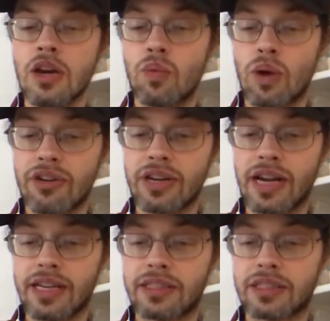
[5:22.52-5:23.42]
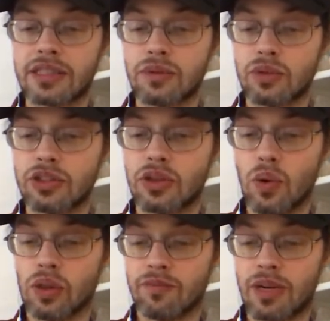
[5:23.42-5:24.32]
Wuthering Heights was the
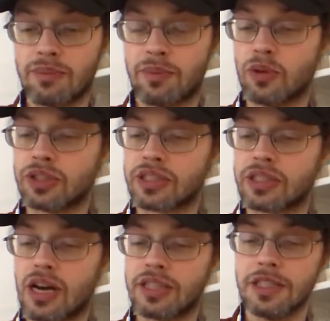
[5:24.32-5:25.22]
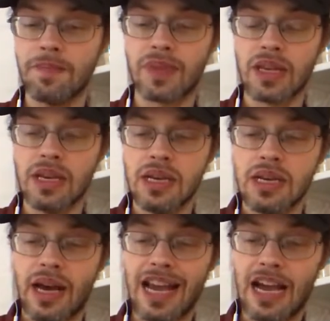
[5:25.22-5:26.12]
goal of my proposed excursion.
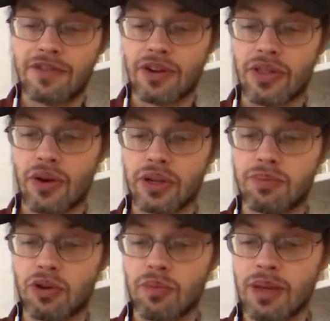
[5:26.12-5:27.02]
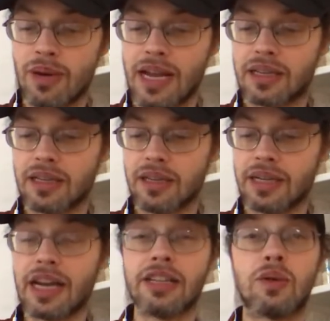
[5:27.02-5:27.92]
An afterthought brought me back, and I
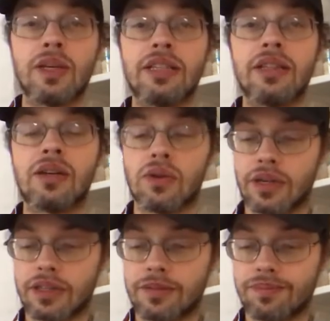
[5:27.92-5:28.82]
had quitted the court.